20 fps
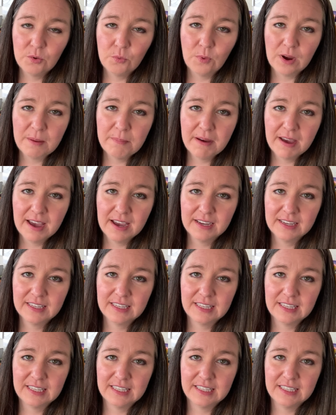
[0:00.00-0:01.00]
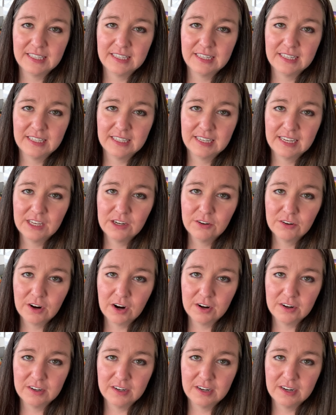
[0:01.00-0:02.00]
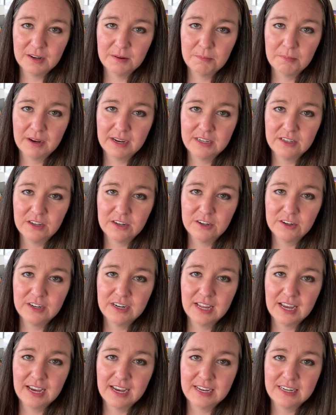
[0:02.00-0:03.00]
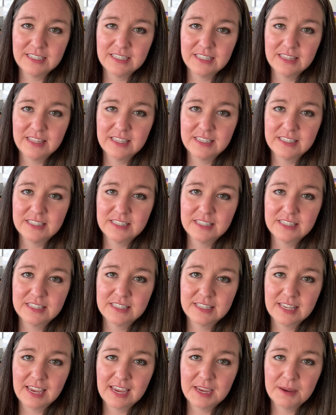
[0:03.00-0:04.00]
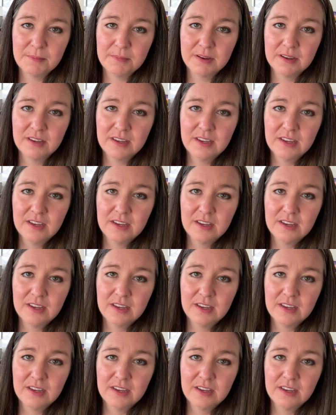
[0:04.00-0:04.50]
way back in kindergarten, my daughter and I did this same